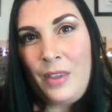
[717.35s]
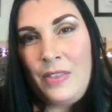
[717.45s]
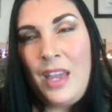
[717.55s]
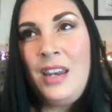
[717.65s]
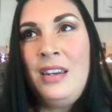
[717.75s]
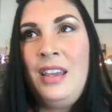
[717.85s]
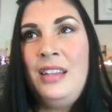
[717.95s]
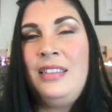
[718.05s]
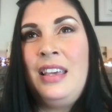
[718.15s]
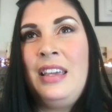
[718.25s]
then
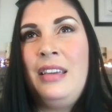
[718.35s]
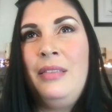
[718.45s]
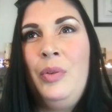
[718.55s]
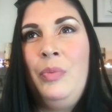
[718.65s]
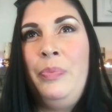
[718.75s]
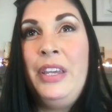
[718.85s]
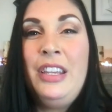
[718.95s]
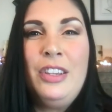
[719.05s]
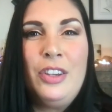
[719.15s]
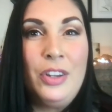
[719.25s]
it's like
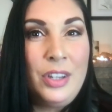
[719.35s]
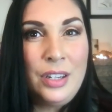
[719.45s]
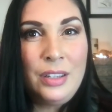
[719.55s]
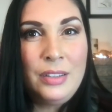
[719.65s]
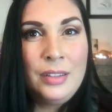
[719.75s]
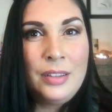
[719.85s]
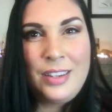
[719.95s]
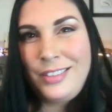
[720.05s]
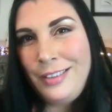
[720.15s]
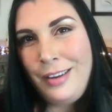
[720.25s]
being good
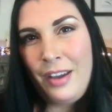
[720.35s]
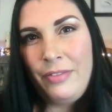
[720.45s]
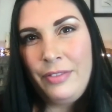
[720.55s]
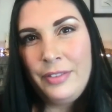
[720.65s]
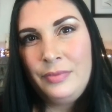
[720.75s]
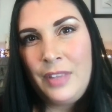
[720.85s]
isn't enough.